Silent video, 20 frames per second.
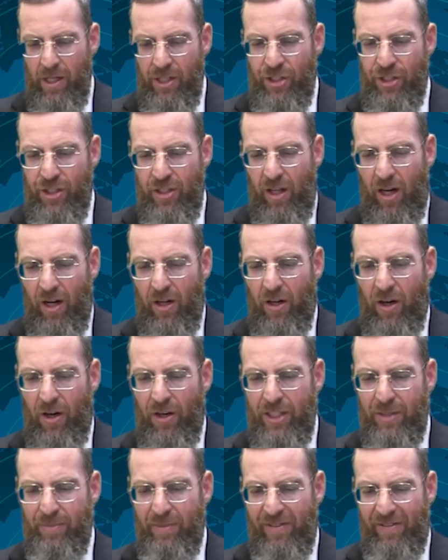
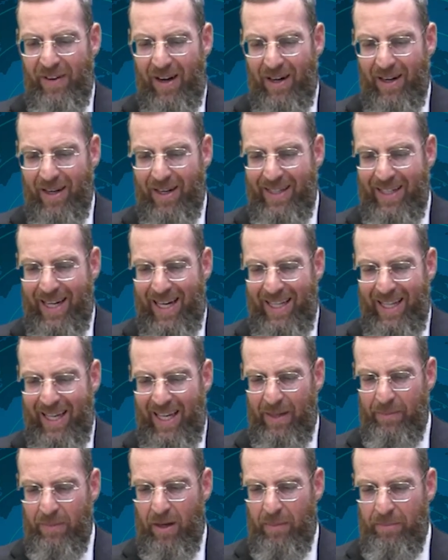Shlokois mevarchin
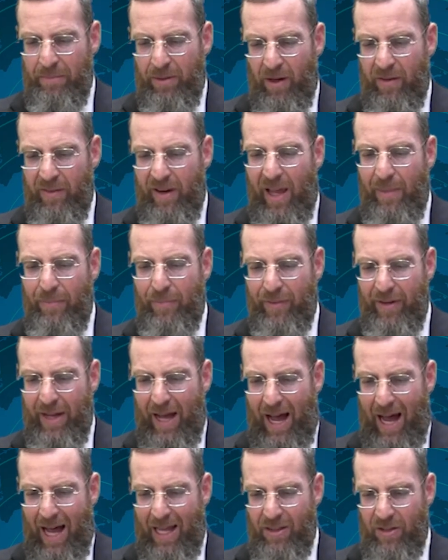aleim bore
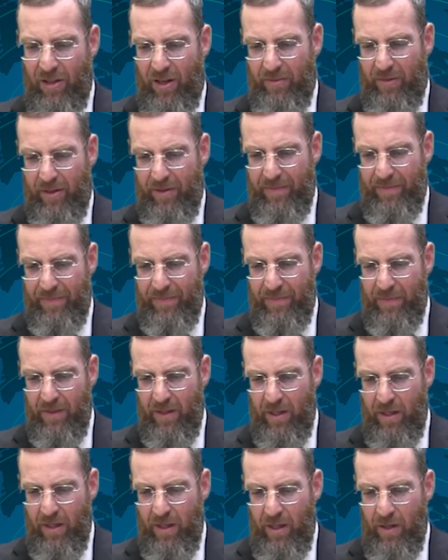priha adama.
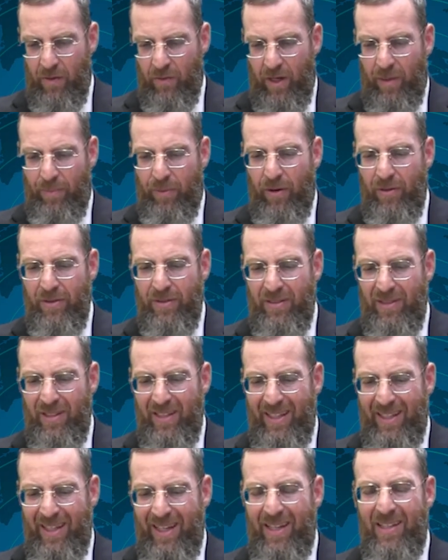When a
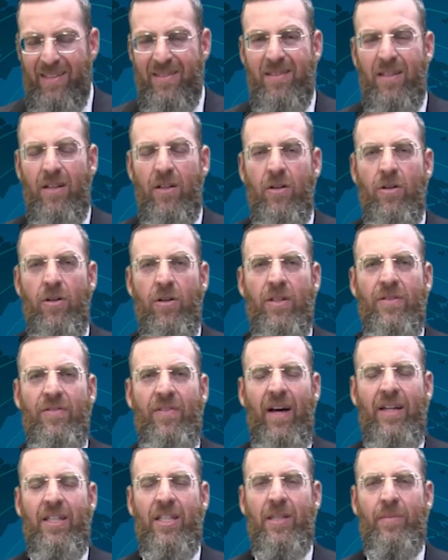person eats cooked
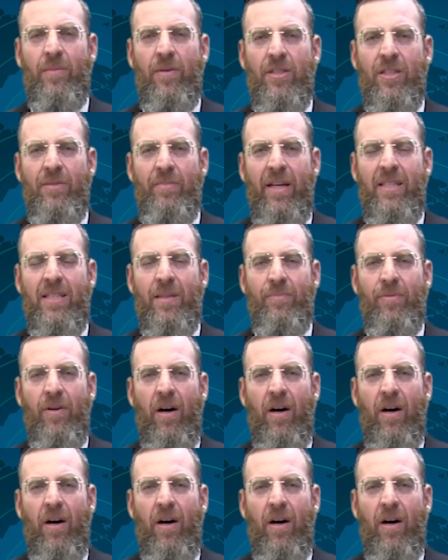vegetables, he makes a